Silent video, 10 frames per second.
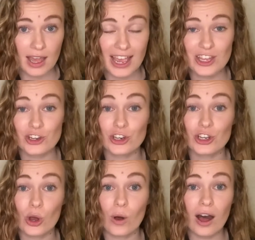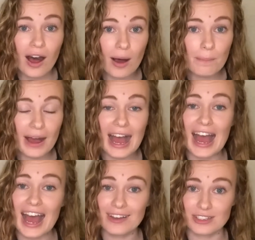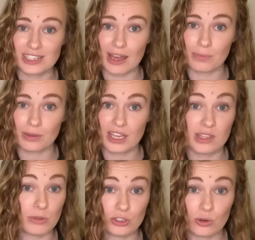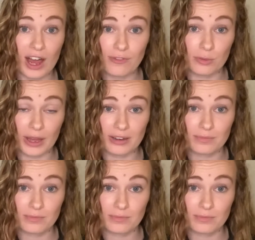and you're going to go up a half step in the musical alphabet.